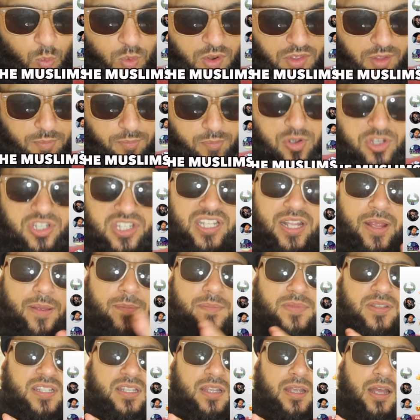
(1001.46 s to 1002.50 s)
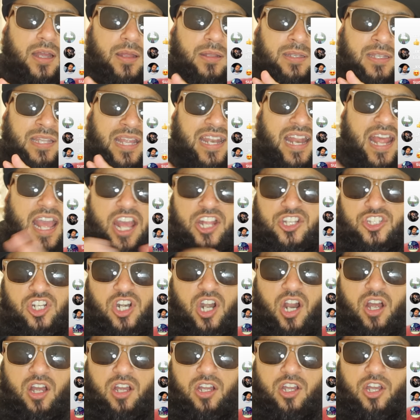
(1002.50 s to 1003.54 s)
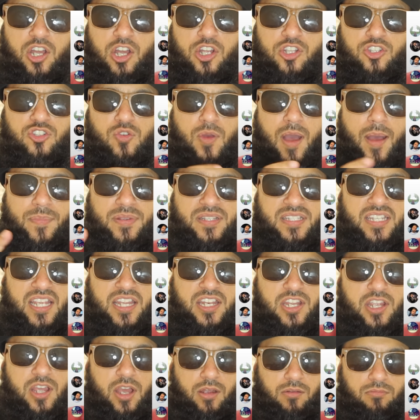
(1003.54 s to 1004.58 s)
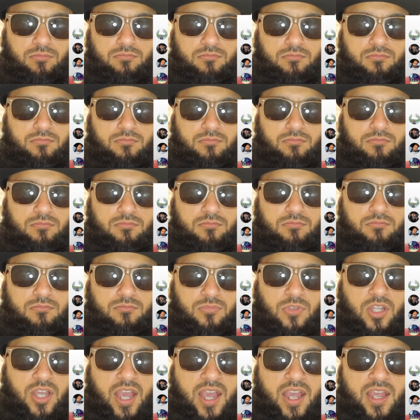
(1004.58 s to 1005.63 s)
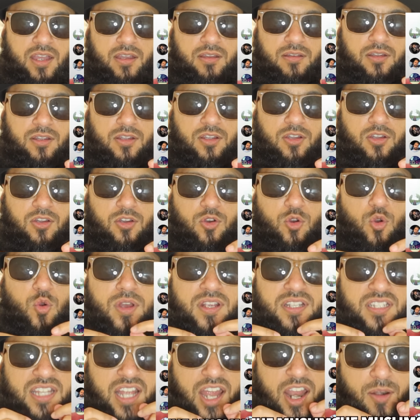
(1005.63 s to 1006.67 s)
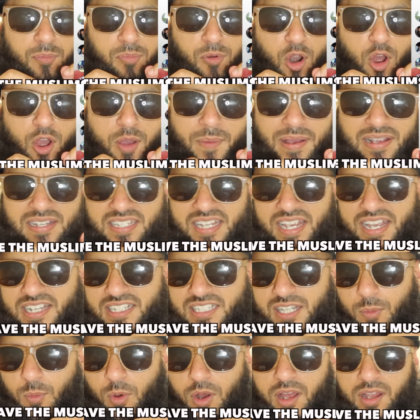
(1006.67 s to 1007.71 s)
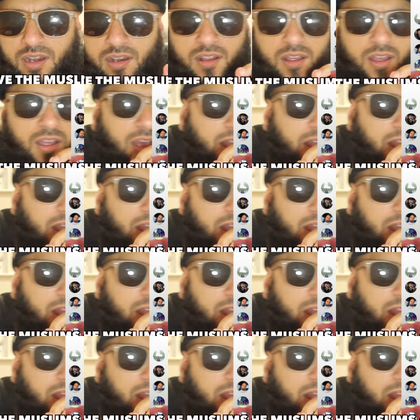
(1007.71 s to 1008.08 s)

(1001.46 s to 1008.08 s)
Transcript: where the Muslims did hijrah to Abyssinia. Okay? Who is there, bro? Am I seeing someone?